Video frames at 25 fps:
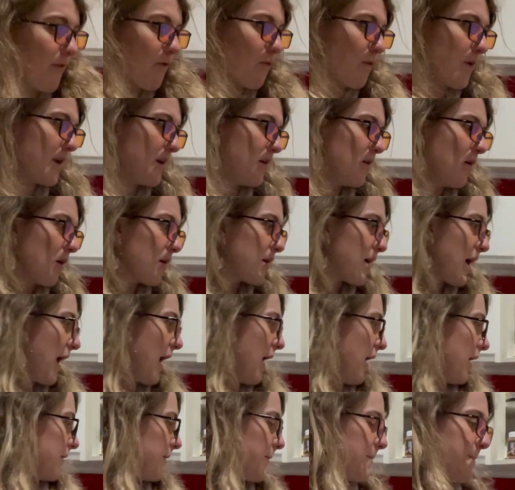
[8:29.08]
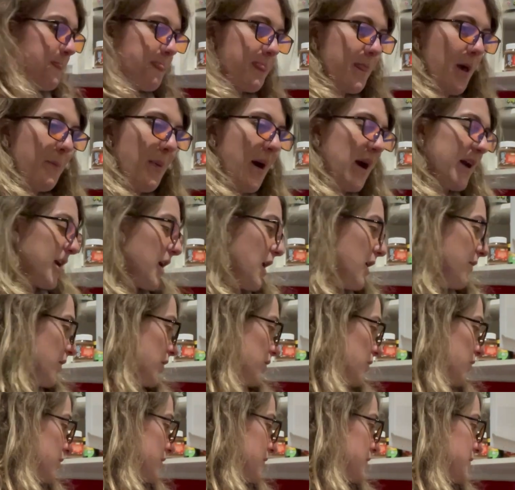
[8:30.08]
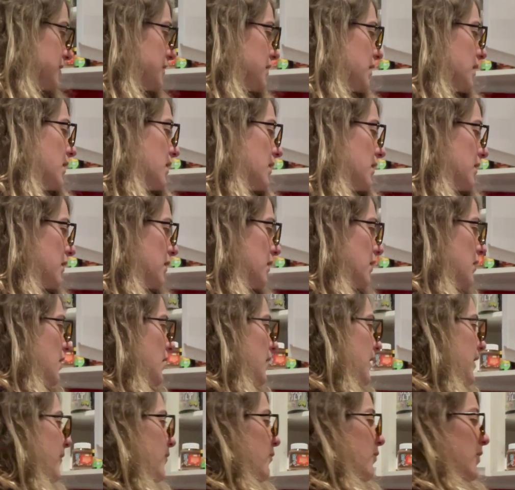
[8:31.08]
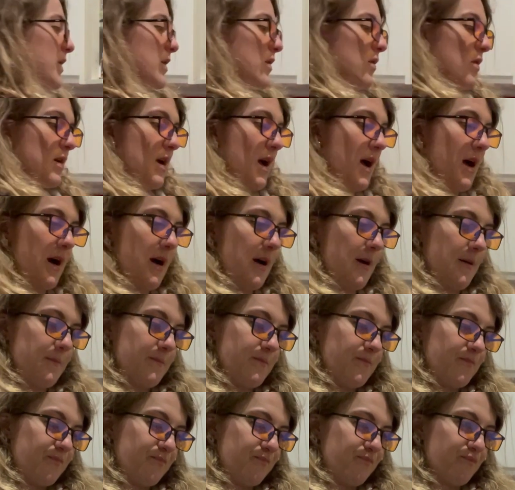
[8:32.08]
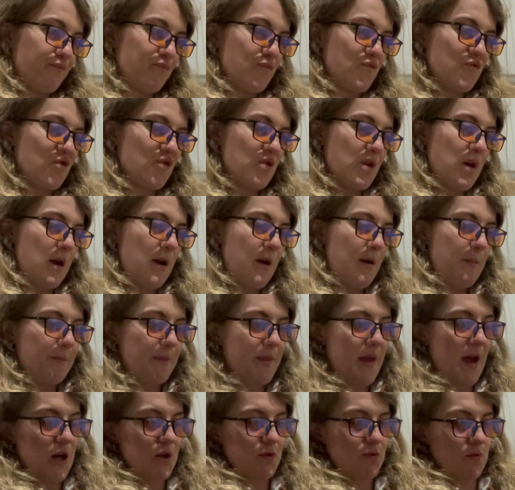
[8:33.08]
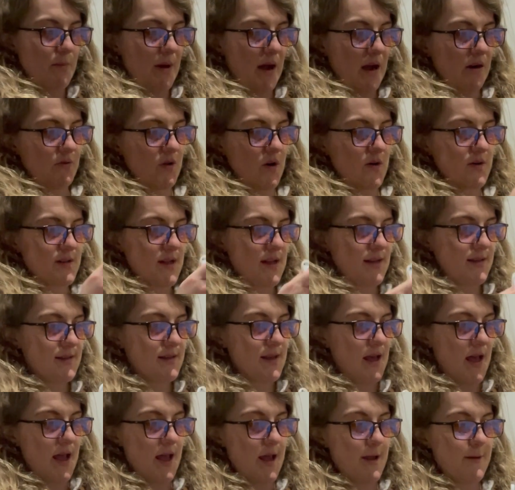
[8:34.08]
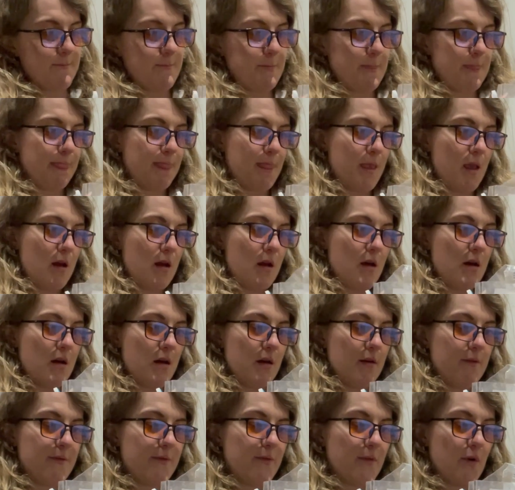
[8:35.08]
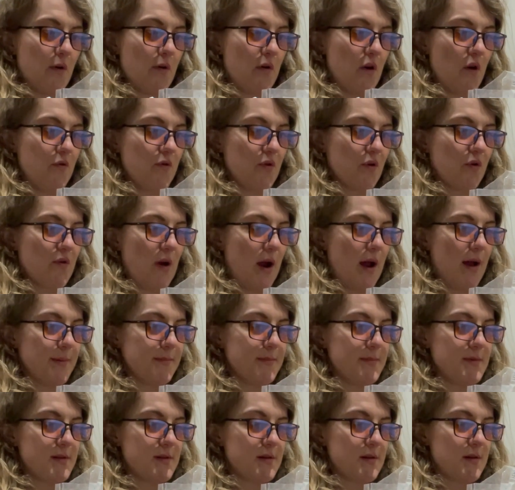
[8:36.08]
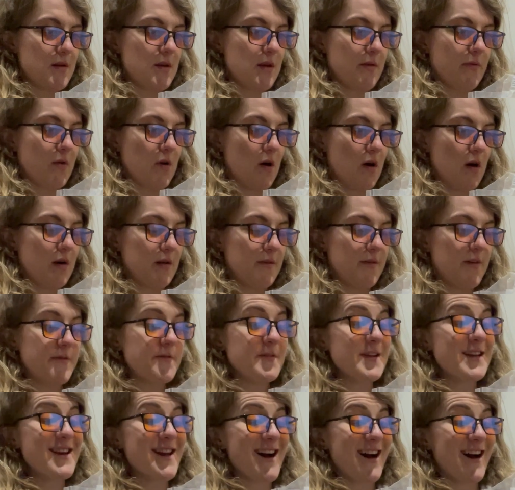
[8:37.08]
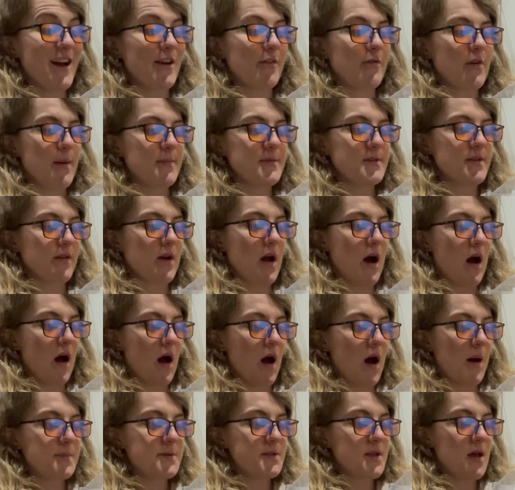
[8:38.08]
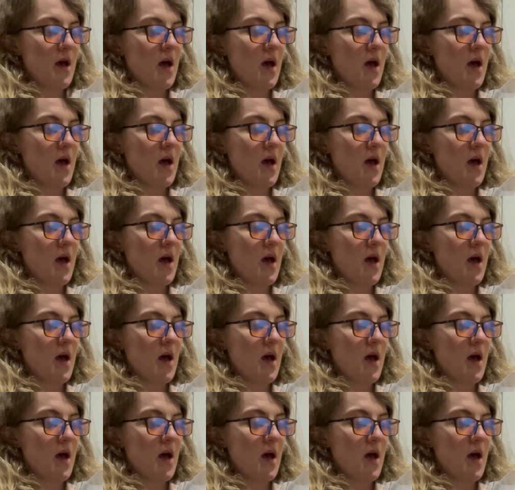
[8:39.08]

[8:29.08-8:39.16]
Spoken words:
we look at a packet of oats, if we look at the actual macros, let's say 400 grams, you've got 59 grams of carbs.